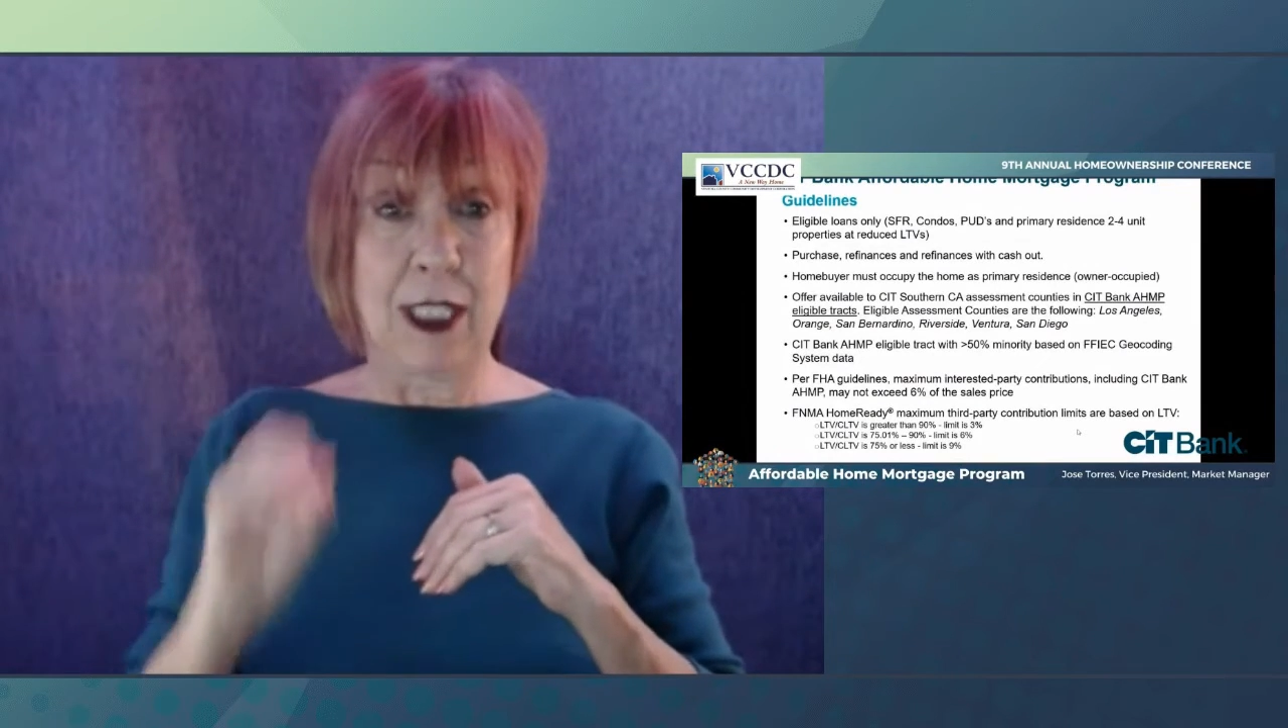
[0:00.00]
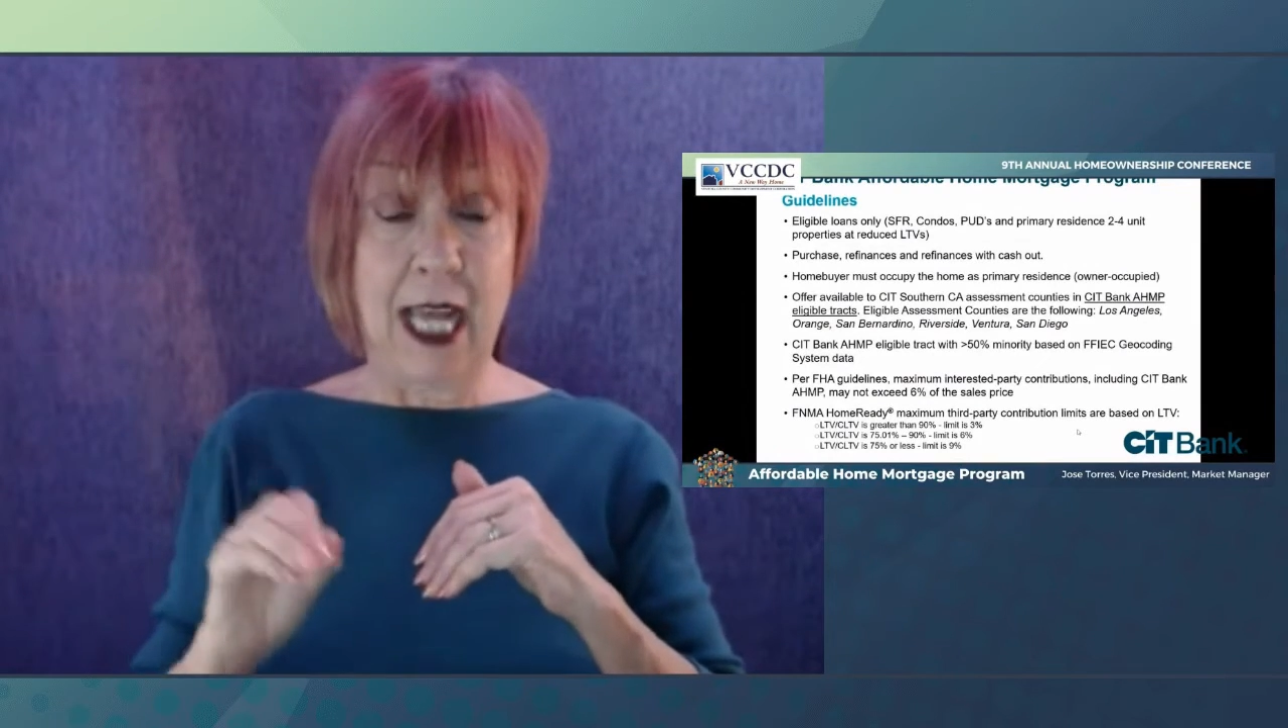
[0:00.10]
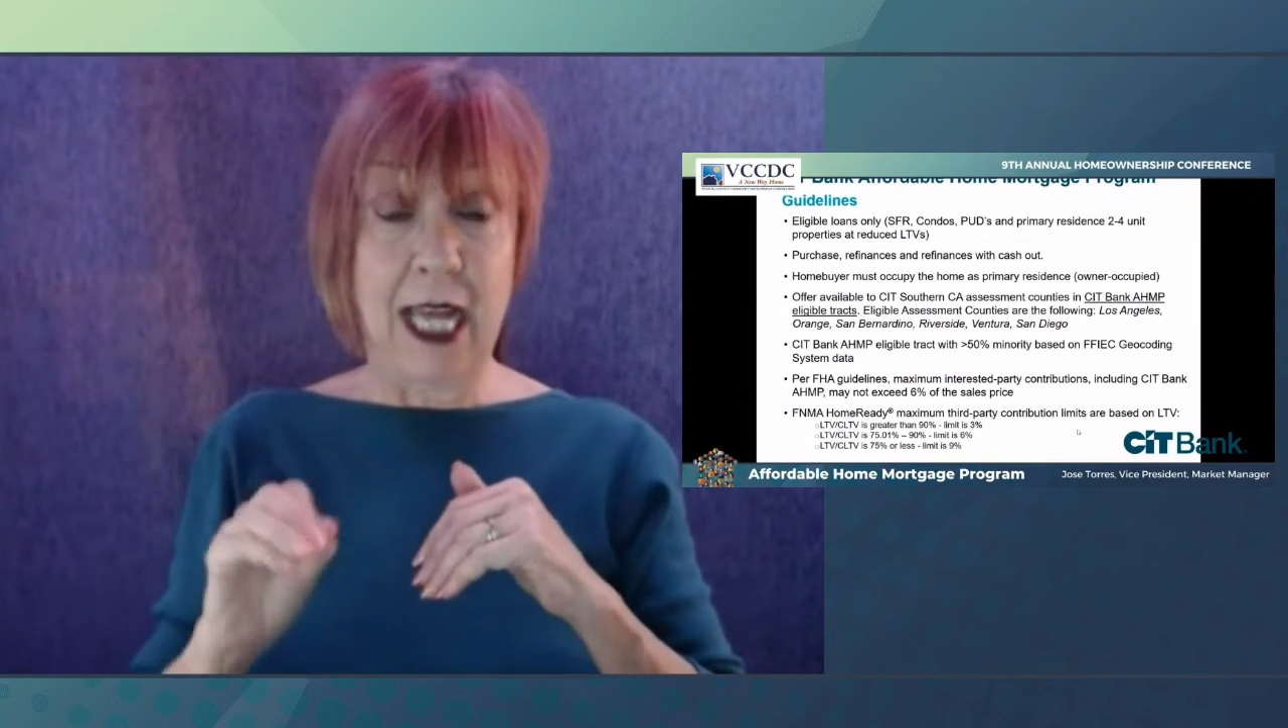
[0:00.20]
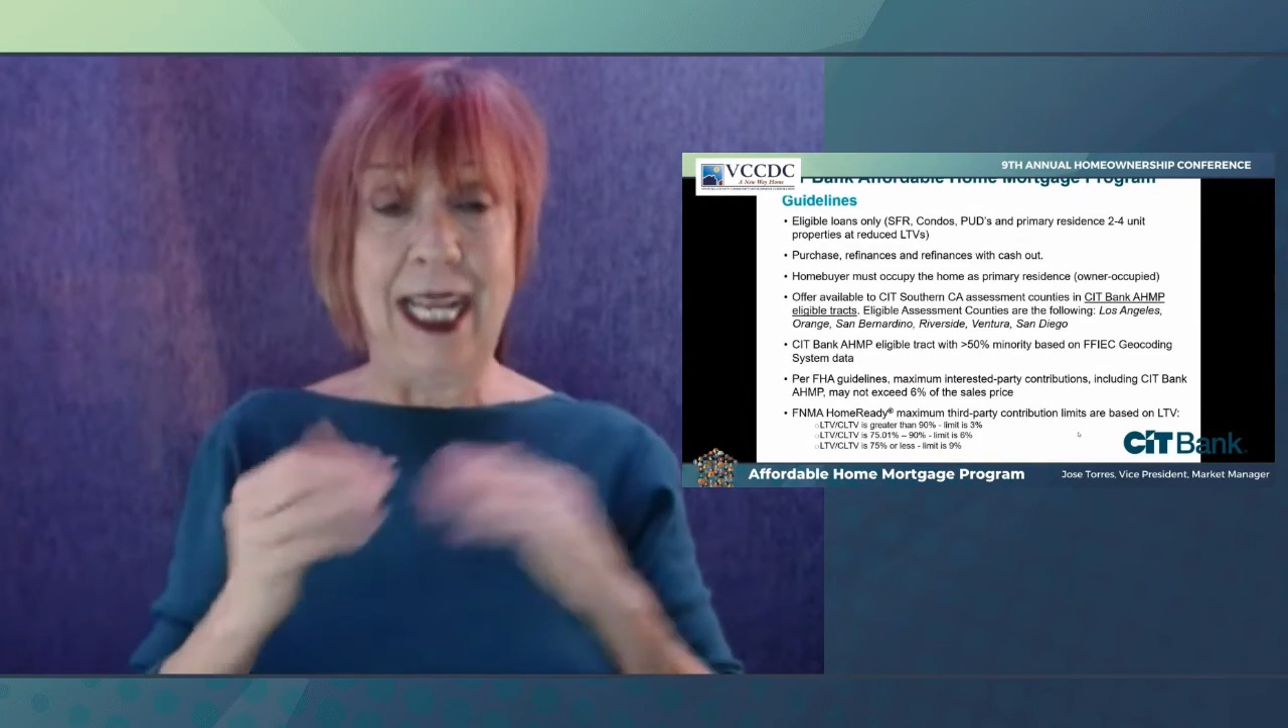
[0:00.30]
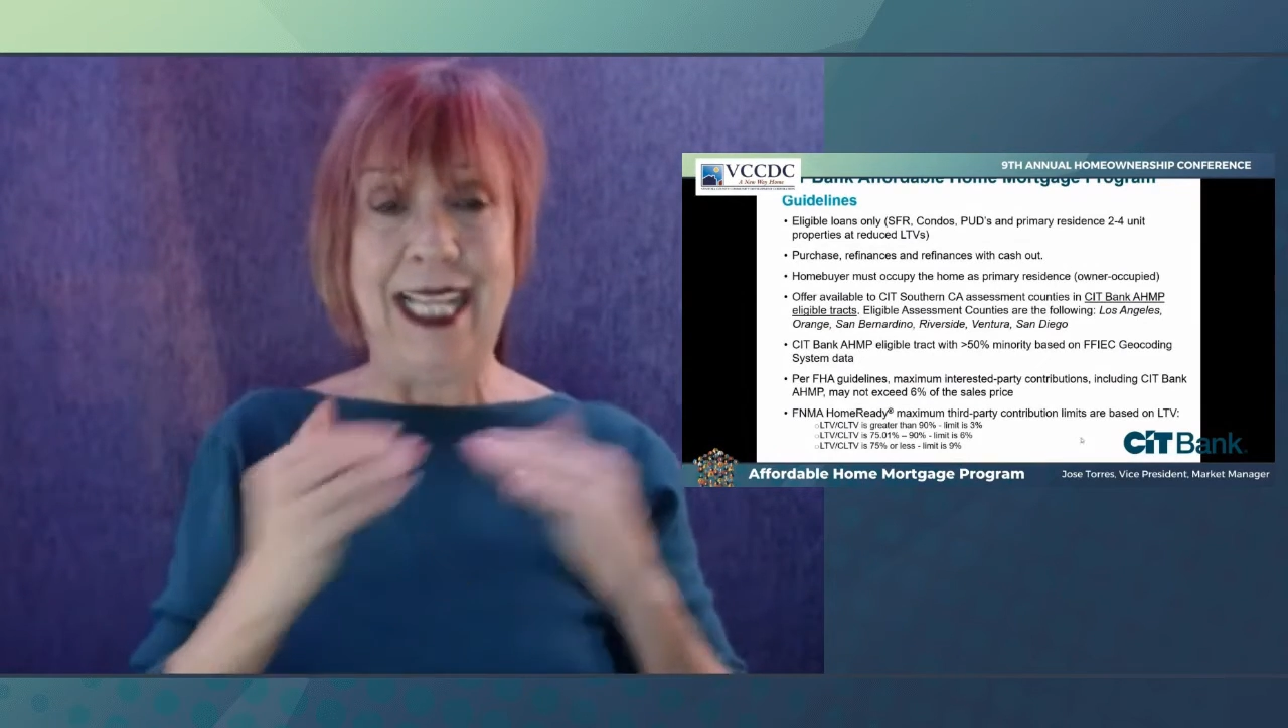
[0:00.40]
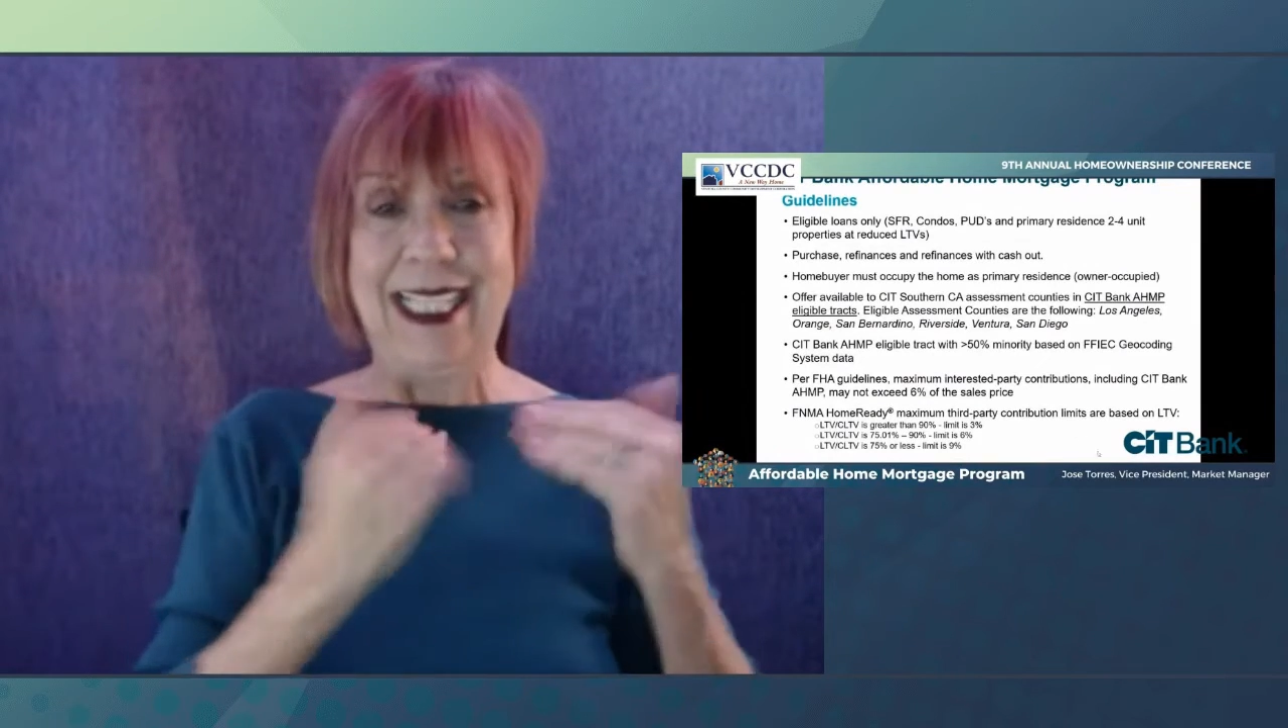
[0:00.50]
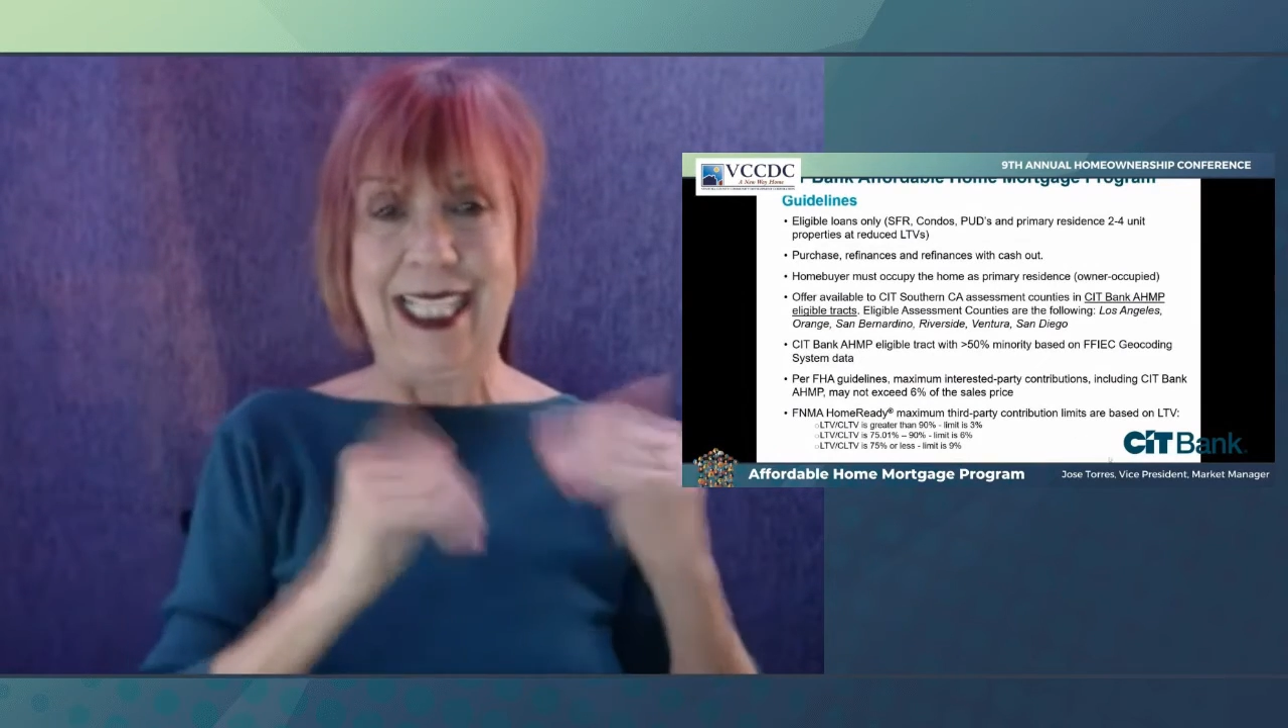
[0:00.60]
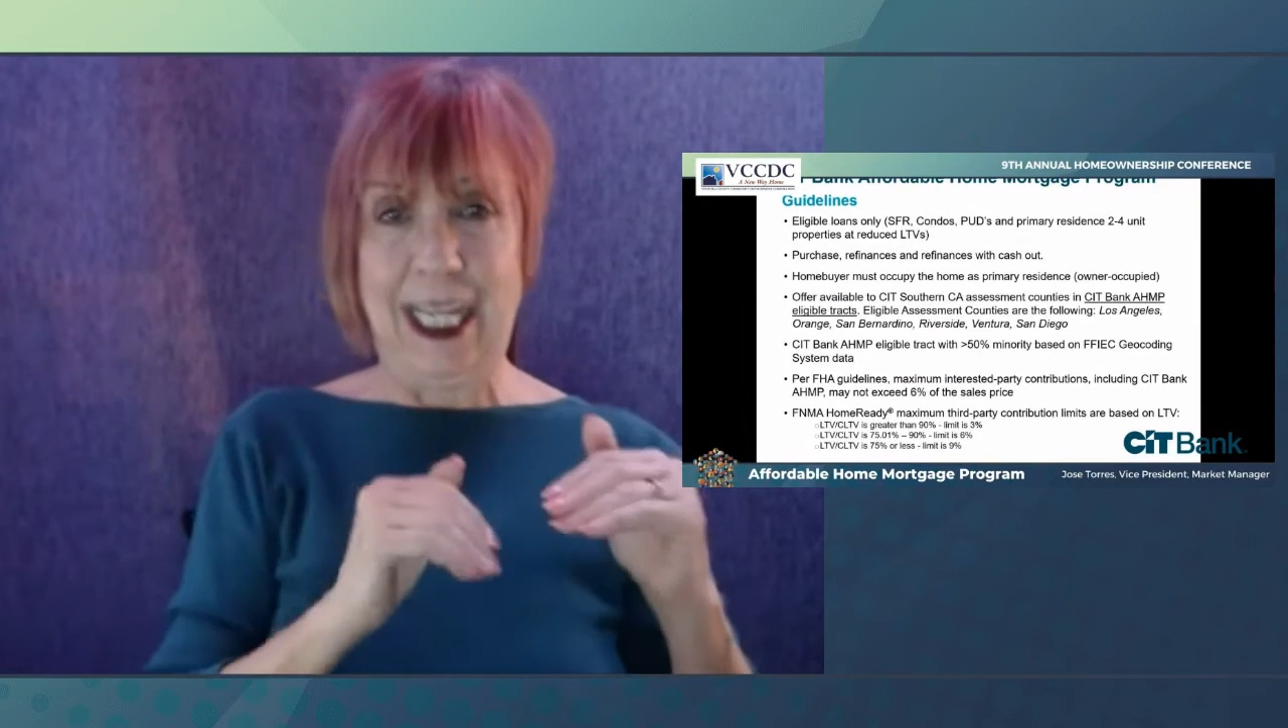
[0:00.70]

75